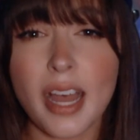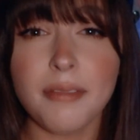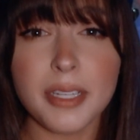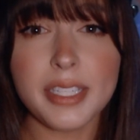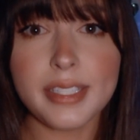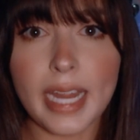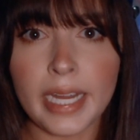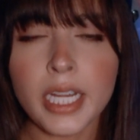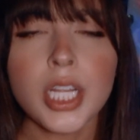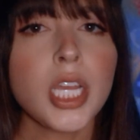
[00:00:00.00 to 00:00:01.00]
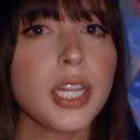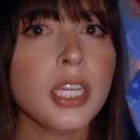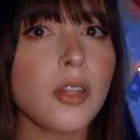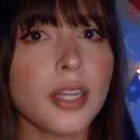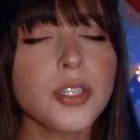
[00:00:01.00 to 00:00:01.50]
every state, the
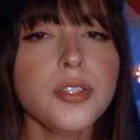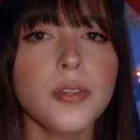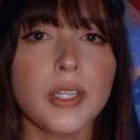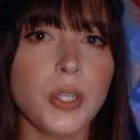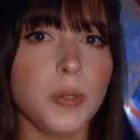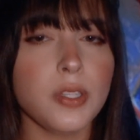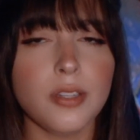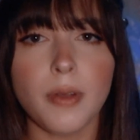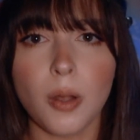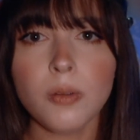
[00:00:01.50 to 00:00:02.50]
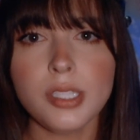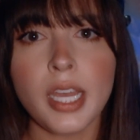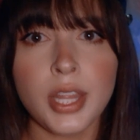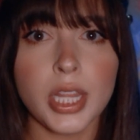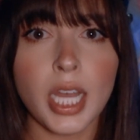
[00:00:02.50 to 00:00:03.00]
electors who get chosen to vote,
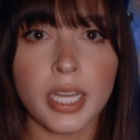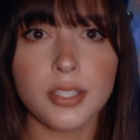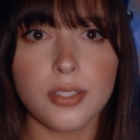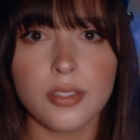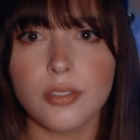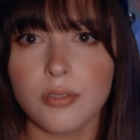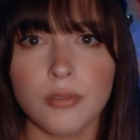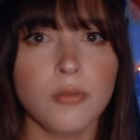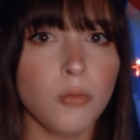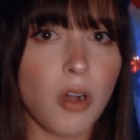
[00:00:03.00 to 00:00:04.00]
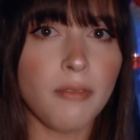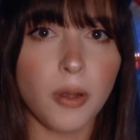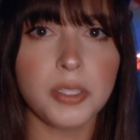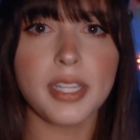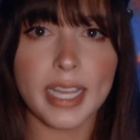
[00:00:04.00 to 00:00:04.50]
and thus what
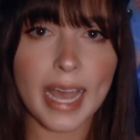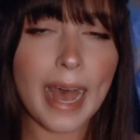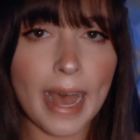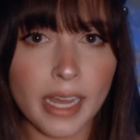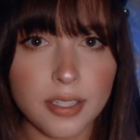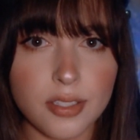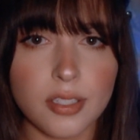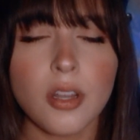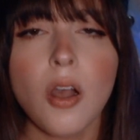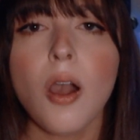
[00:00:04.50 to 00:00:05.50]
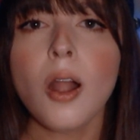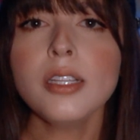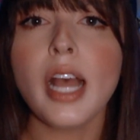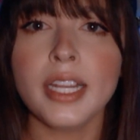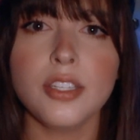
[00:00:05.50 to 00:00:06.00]
votes they cast, are
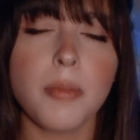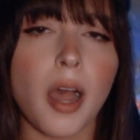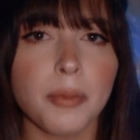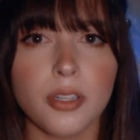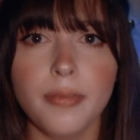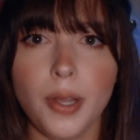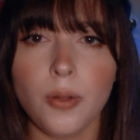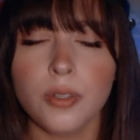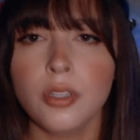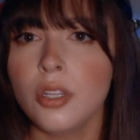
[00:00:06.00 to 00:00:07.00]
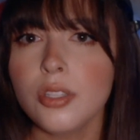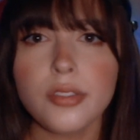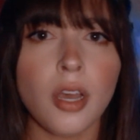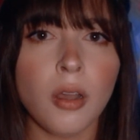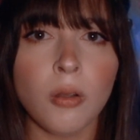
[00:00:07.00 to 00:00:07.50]
tied to the popular vote.
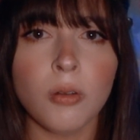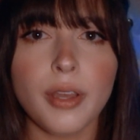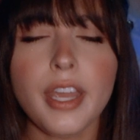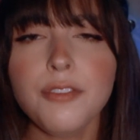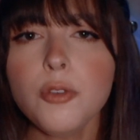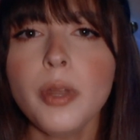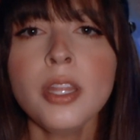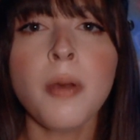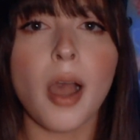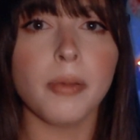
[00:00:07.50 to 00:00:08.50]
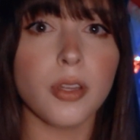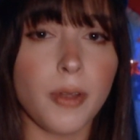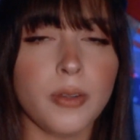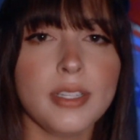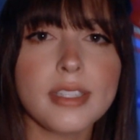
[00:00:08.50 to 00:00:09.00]
So if you win the popular
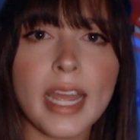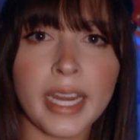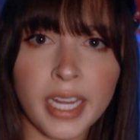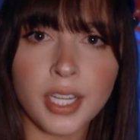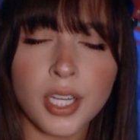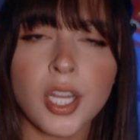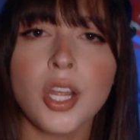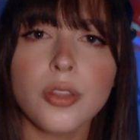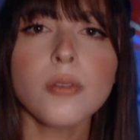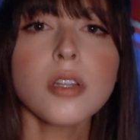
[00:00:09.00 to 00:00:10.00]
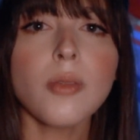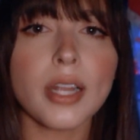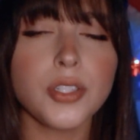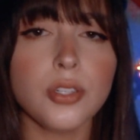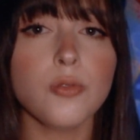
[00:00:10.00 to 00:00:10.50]
vote in a state, those
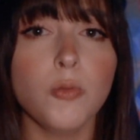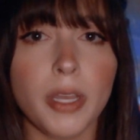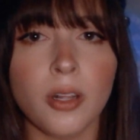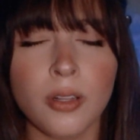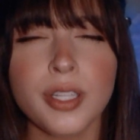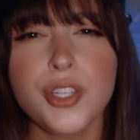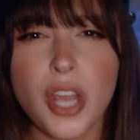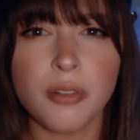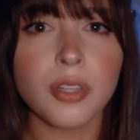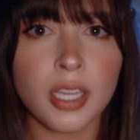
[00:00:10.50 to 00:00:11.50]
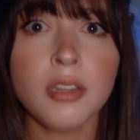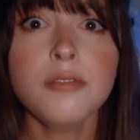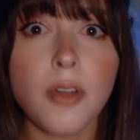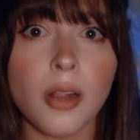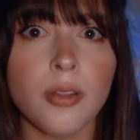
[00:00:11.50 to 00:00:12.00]
electors will generally
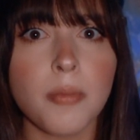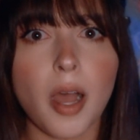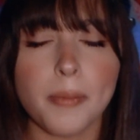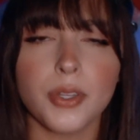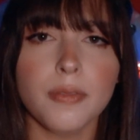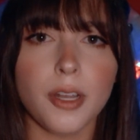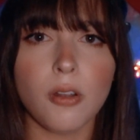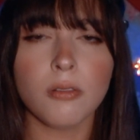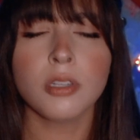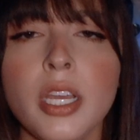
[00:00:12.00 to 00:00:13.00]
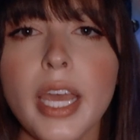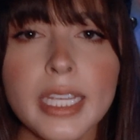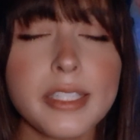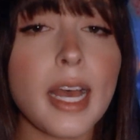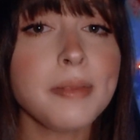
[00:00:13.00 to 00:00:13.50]
follow the popular vote,
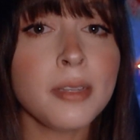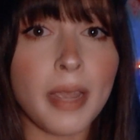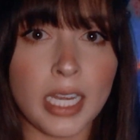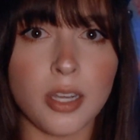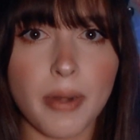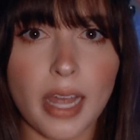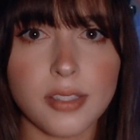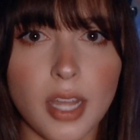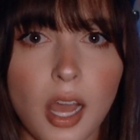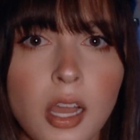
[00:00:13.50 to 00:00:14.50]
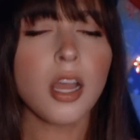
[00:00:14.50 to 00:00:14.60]
except in Maine and Nebraska.